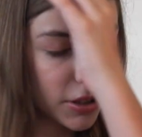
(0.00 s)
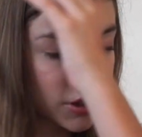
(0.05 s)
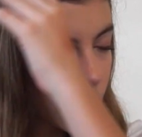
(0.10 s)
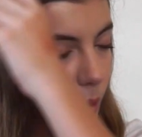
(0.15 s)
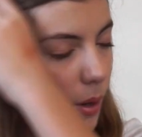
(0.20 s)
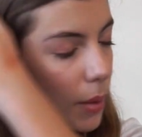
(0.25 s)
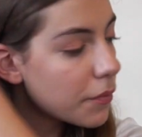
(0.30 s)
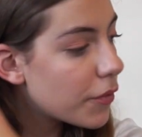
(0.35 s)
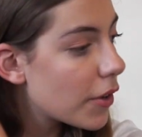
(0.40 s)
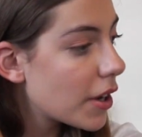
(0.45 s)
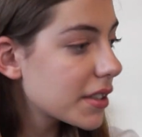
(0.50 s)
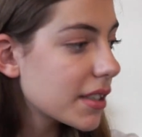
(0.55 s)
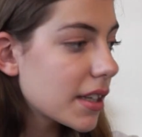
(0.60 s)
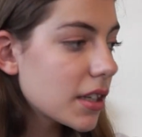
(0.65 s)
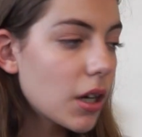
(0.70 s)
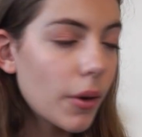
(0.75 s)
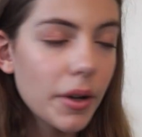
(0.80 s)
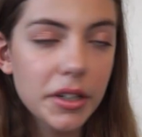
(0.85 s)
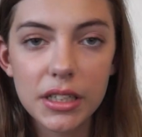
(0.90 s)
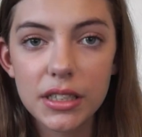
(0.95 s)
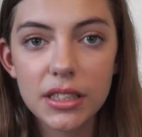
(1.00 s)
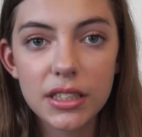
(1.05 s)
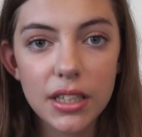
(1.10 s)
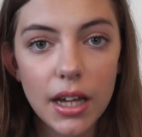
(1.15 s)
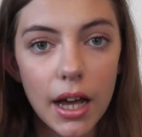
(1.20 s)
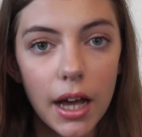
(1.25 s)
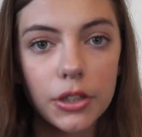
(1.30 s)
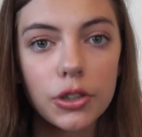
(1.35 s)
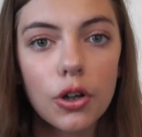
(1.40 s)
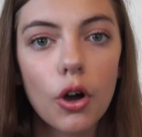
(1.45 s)
So I'm firstly going to
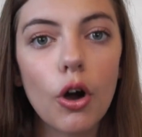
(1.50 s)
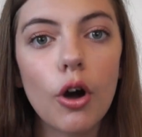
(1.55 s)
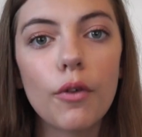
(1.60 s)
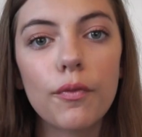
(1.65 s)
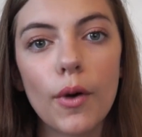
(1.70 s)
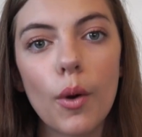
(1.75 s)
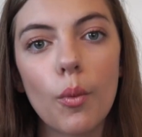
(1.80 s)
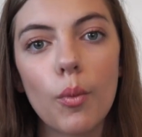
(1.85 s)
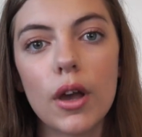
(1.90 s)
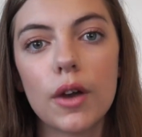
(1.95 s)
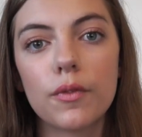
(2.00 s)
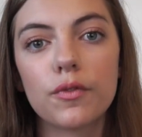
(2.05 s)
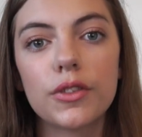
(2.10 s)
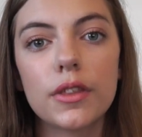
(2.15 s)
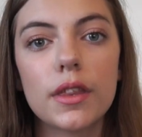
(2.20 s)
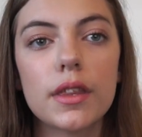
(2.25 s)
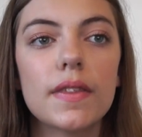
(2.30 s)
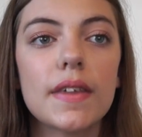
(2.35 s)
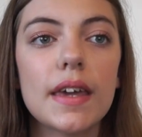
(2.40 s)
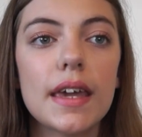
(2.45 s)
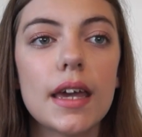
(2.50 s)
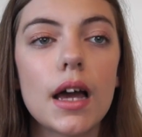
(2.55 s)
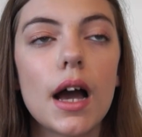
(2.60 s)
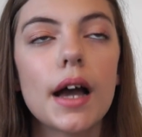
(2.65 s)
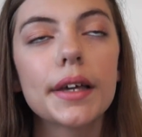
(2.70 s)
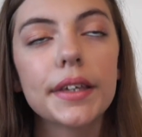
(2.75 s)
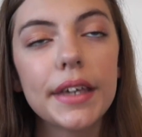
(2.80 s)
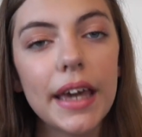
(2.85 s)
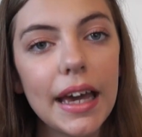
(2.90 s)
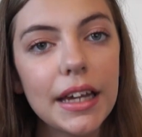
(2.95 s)
start off with the
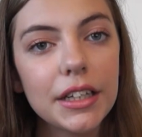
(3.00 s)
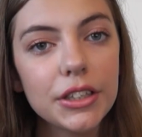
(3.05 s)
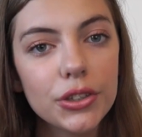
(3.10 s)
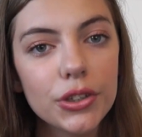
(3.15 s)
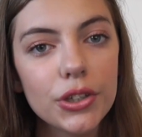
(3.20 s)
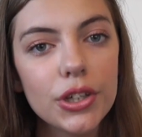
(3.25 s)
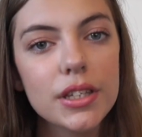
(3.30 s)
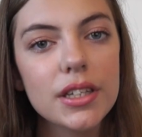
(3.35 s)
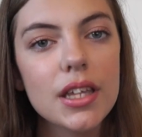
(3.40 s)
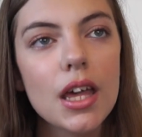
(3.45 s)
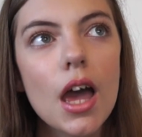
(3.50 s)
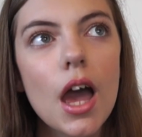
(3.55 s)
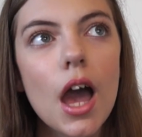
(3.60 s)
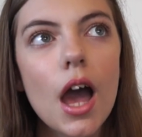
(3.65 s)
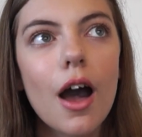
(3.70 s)
candles.